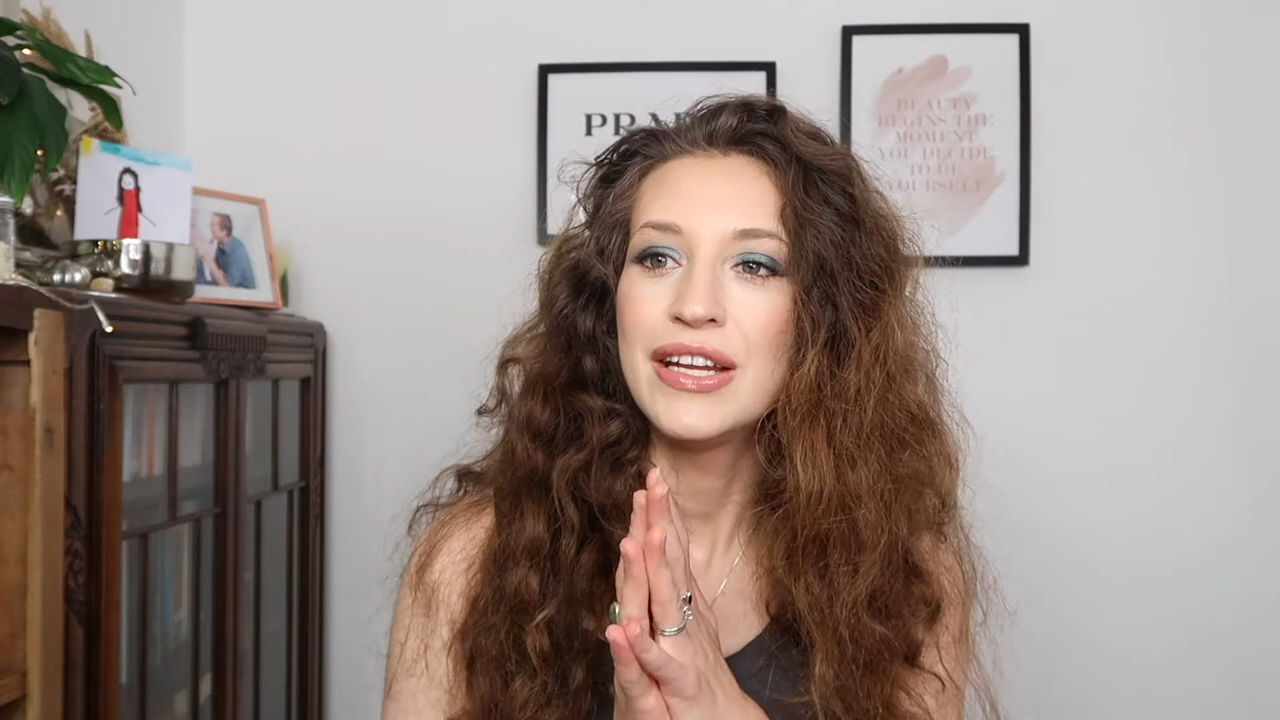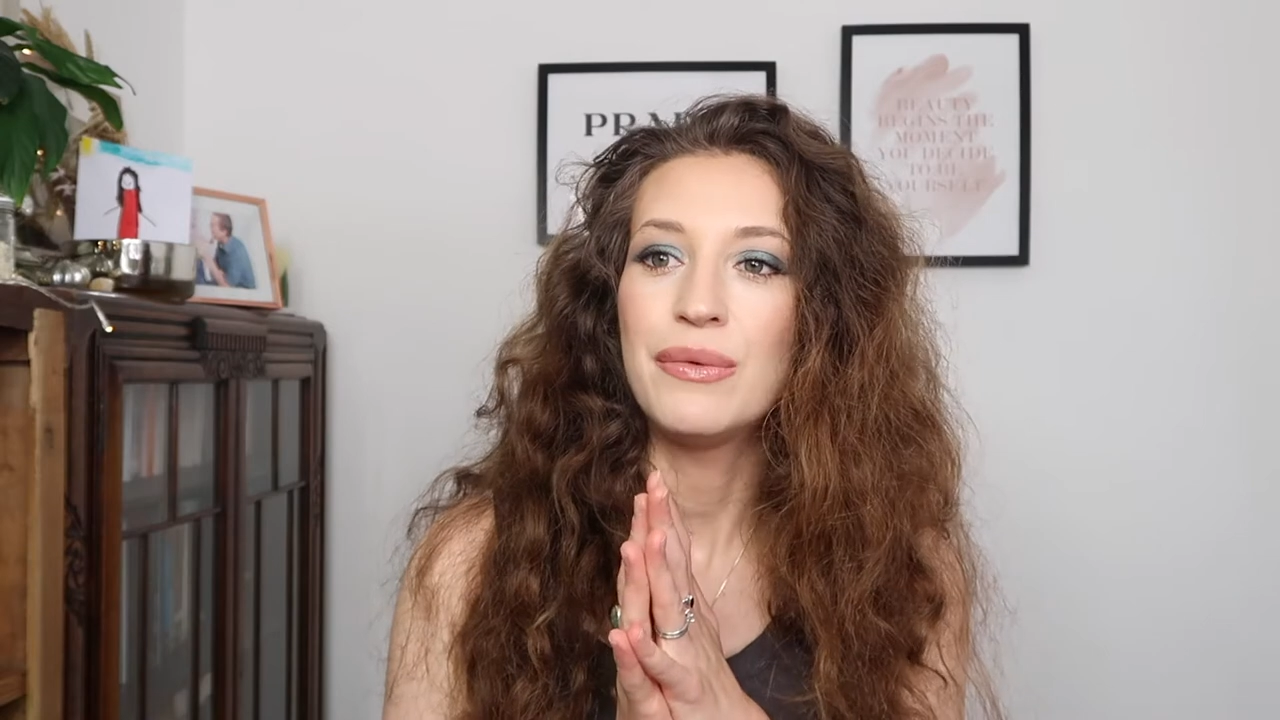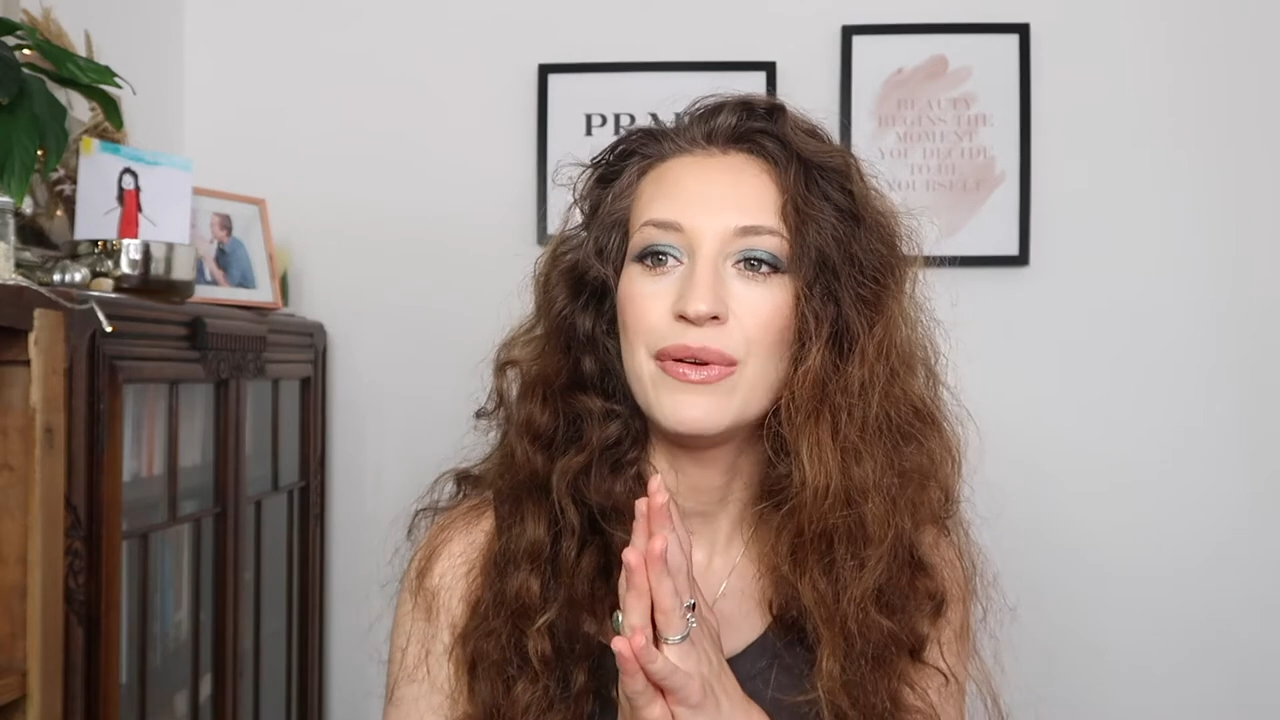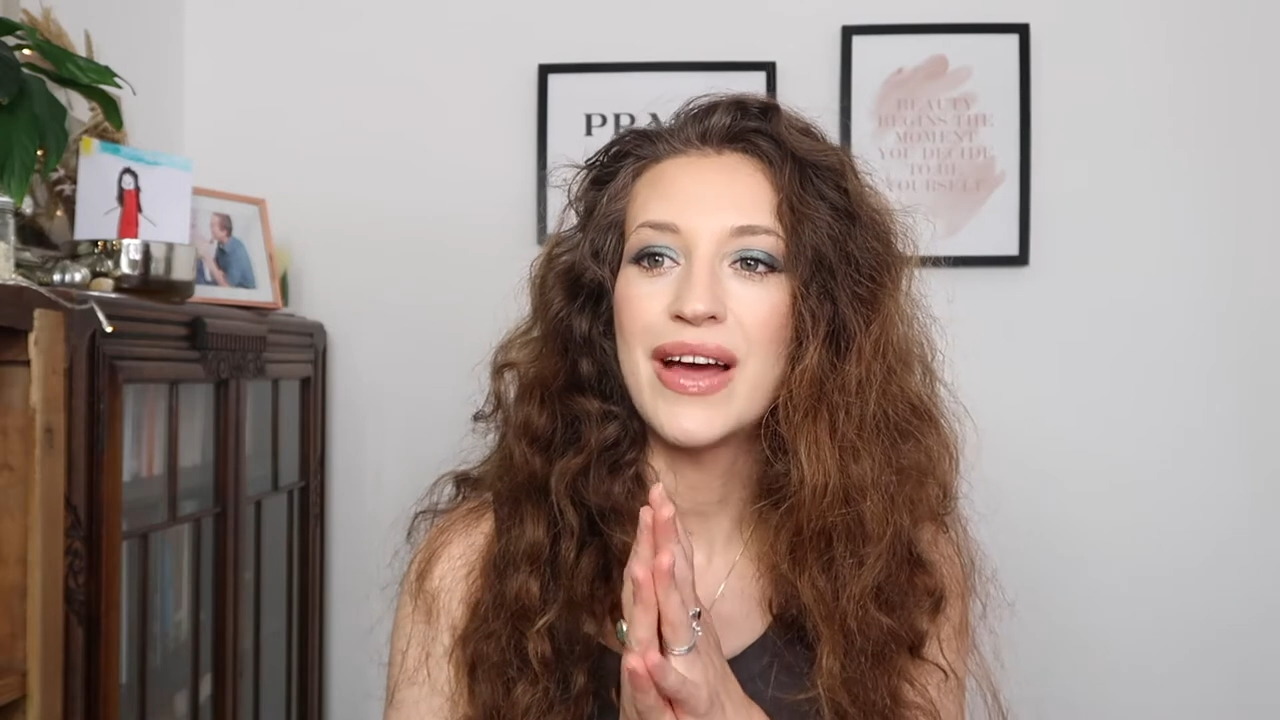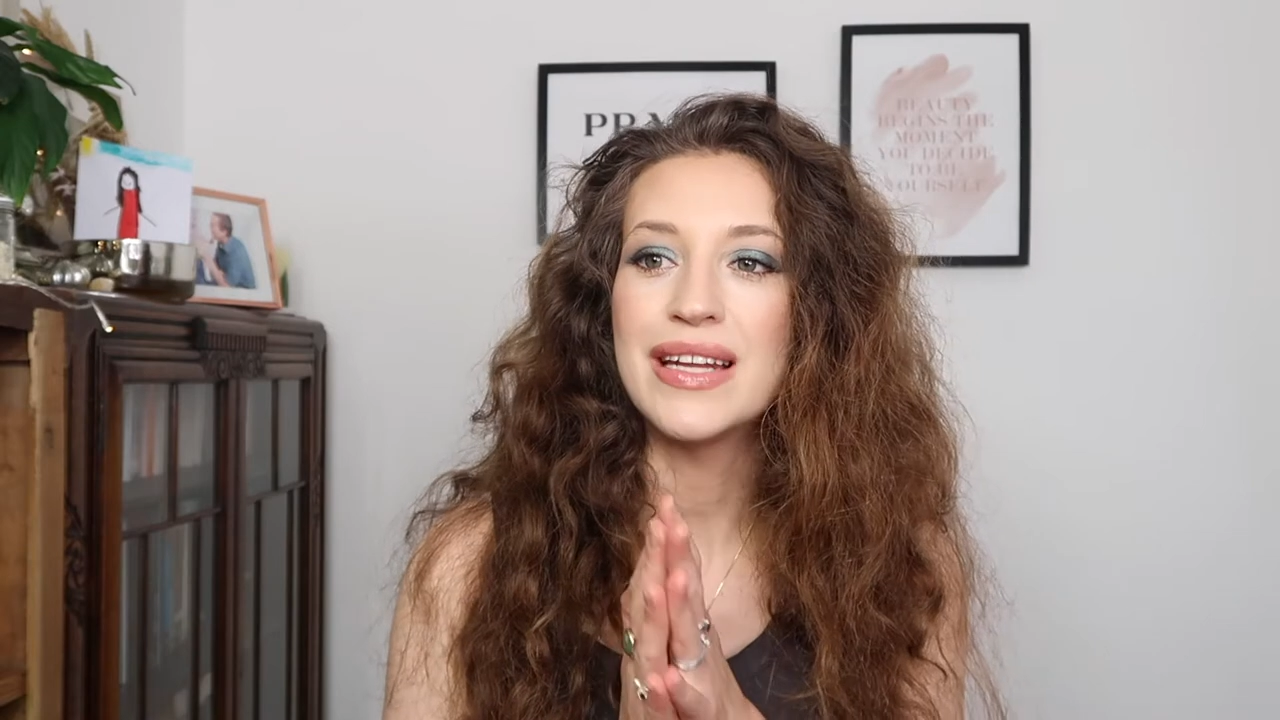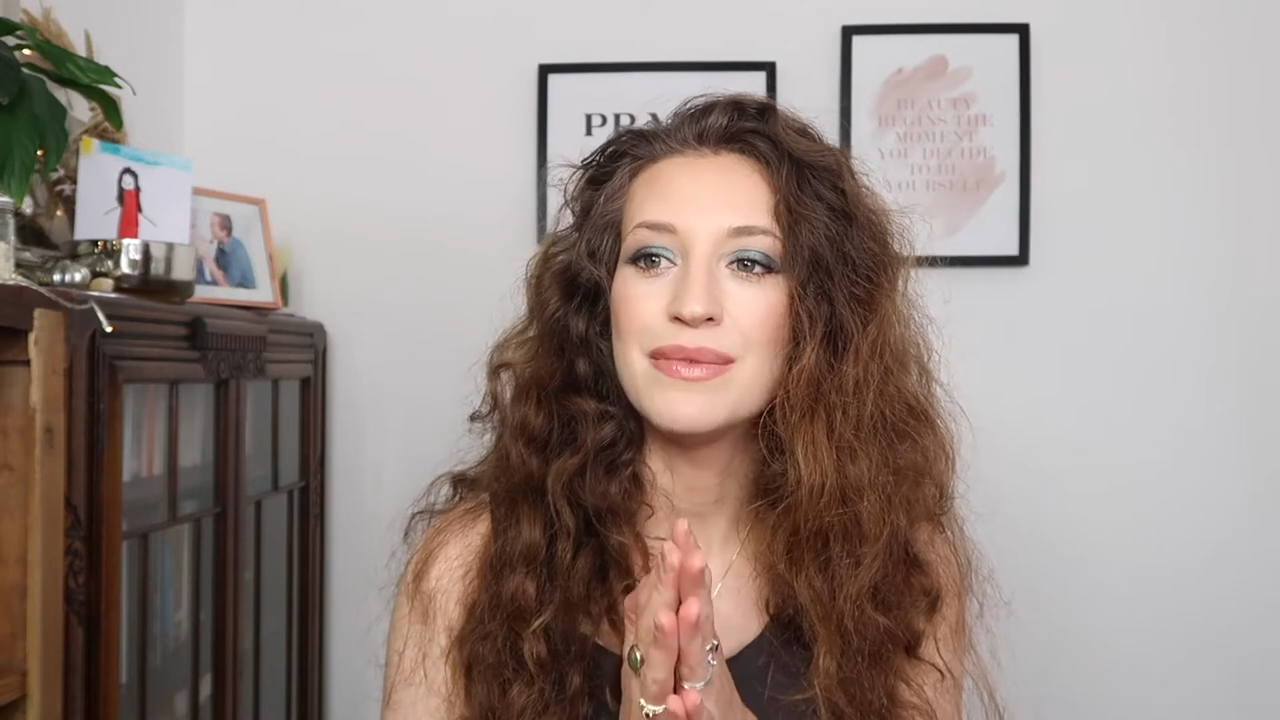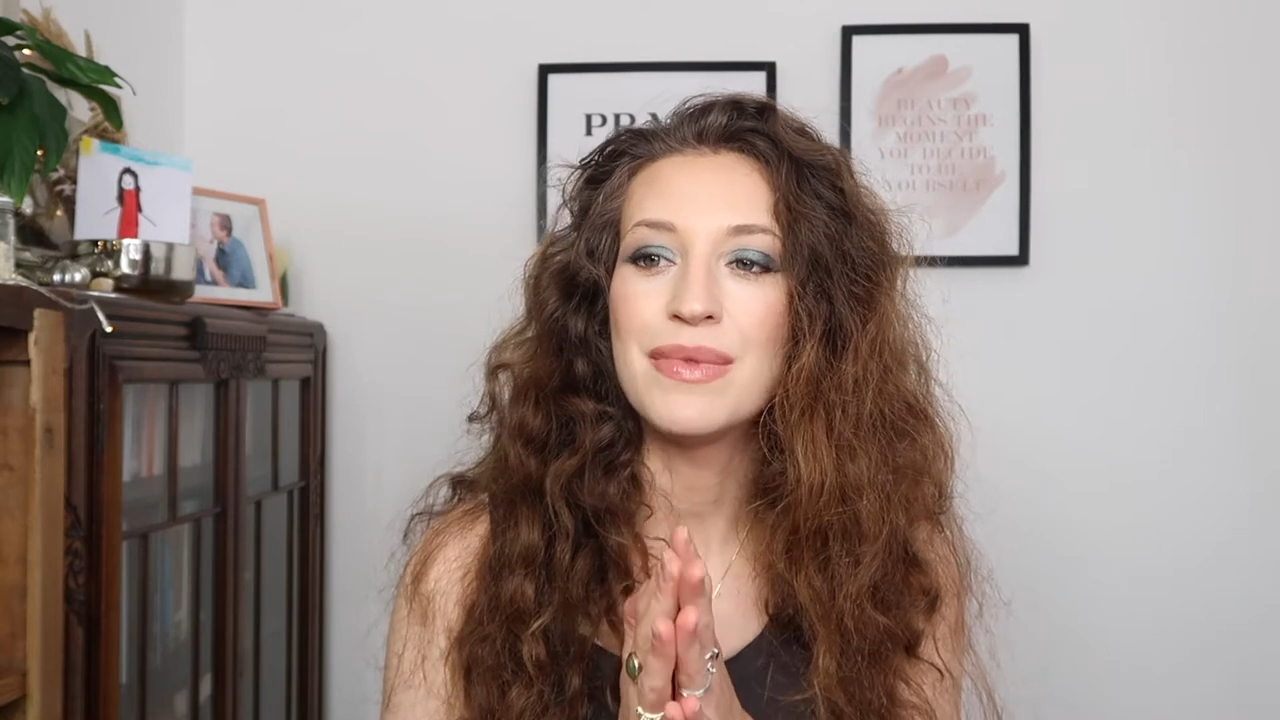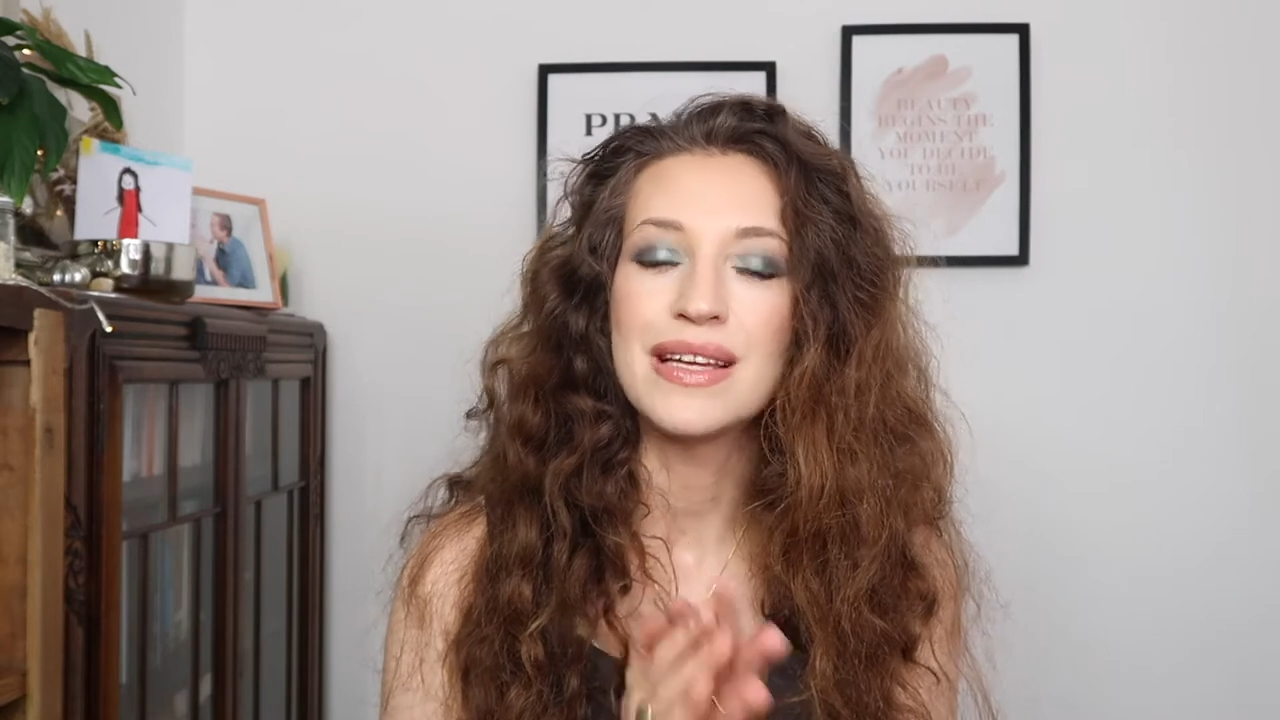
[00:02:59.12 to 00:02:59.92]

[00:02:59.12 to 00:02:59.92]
you know we've had some